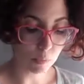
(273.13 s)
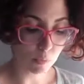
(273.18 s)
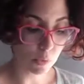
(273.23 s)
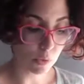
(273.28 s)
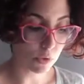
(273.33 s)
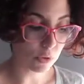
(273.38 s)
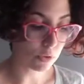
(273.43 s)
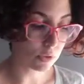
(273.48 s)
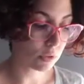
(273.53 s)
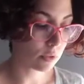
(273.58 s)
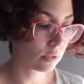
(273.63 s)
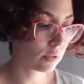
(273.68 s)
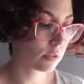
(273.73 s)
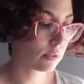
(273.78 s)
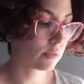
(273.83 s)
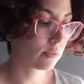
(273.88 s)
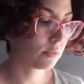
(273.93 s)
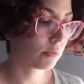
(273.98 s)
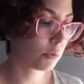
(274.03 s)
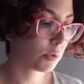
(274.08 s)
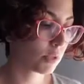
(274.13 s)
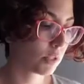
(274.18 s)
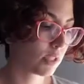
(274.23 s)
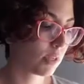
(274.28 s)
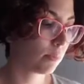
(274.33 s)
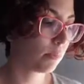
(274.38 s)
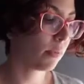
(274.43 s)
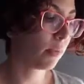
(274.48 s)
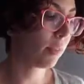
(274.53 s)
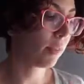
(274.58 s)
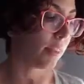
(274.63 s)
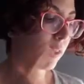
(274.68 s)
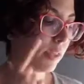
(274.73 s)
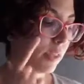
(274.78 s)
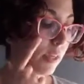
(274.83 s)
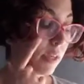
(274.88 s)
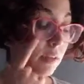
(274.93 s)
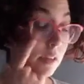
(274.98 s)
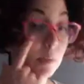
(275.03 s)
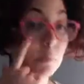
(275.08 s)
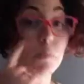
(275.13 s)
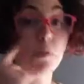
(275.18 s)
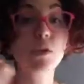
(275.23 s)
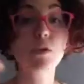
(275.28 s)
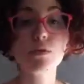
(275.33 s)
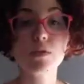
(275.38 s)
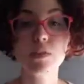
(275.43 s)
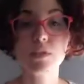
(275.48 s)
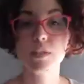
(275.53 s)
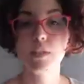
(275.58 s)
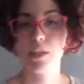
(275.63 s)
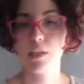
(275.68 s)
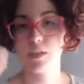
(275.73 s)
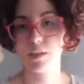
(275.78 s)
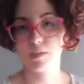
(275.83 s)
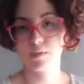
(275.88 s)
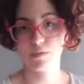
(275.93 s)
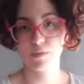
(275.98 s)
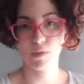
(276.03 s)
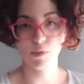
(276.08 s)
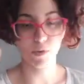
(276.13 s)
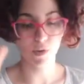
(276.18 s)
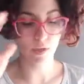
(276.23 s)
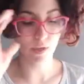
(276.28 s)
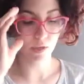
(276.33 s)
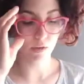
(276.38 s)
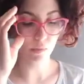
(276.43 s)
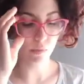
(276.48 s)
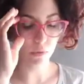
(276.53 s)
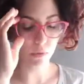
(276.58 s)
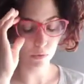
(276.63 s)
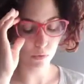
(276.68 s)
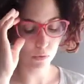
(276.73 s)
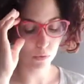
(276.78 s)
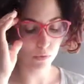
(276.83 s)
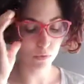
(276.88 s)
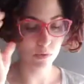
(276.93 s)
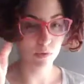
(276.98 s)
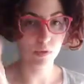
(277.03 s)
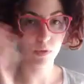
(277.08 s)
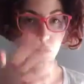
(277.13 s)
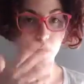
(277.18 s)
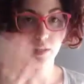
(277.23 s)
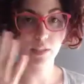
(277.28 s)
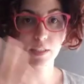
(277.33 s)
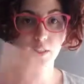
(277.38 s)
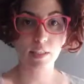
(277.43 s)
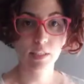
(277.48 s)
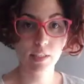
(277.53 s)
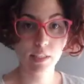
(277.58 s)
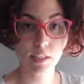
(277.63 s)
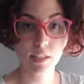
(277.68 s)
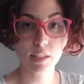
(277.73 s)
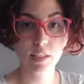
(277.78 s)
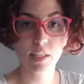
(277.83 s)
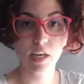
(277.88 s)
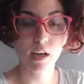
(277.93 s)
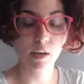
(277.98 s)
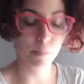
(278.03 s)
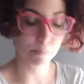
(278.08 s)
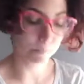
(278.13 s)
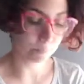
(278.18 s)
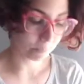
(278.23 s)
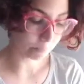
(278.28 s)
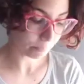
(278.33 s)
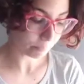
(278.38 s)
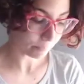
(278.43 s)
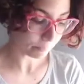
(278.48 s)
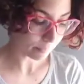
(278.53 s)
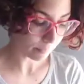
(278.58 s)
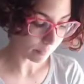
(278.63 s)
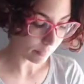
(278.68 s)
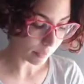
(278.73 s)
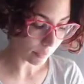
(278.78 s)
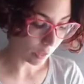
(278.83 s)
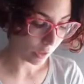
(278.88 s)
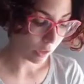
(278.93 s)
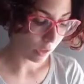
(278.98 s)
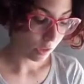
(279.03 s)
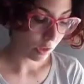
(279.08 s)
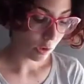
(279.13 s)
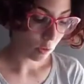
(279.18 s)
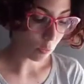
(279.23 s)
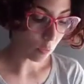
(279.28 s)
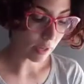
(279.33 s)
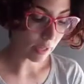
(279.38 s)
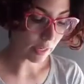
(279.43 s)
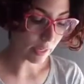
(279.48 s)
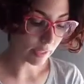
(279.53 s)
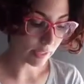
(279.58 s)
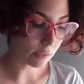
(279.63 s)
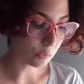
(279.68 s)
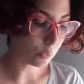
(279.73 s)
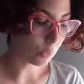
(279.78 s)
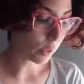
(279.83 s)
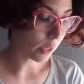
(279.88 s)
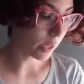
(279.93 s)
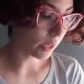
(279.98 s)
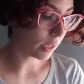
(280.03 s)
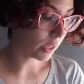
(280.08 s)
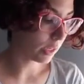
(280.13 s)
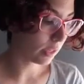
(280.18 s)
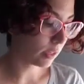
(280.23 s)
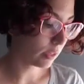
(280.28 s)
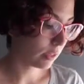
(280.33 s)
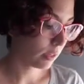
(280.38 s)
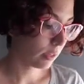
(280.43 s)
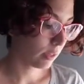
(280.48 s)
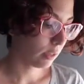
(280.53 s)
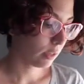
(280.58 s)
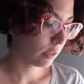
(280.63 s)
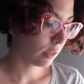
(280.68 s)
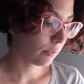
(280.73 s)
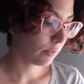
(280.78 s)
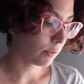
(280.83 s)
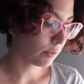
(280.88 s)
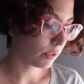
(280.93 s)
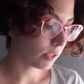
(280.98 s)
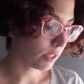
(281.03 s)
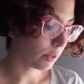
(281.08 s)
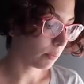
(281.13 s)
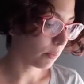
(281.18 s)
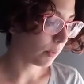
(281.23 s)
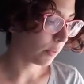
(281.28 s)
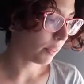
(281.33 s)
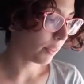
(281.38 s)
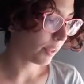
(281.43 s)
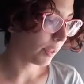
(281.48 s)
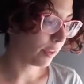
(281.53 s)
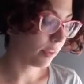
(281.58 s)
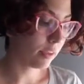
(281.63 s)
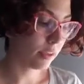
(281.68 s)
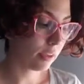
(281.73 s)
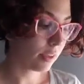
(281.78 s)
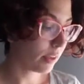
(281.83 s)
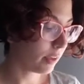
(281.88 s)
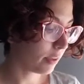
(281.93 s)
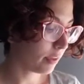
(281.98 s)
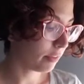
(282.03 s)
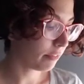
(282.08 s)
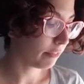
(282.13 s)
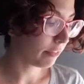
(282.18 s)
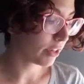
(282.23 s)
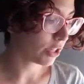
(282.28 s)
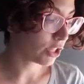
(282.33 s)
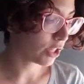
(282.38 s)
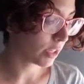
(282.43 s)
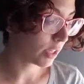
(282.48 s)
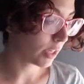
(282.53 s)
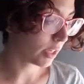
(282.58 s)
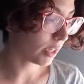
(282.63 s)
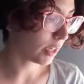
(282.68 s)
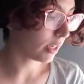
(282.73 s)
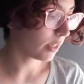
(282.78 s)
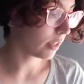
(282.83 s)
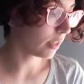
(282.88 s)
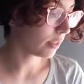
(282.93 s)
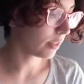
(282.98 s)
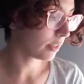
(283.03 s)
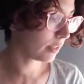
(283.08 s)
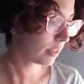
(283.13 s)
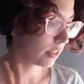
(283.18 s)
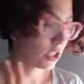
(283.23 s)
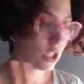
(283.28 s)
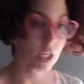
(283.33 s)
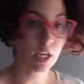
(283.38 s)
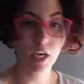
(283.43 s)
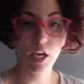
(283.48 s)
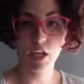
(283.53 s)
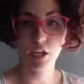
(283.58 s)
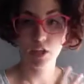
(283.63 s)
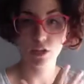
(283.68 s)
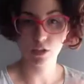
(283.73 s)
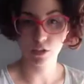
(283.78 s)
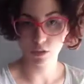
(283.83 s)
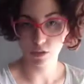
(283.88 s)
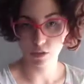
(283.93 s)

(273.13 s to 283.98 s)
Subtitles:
was, for example, the music, okay. We could listen at the same time. Well, like the way, for example, the facade changed,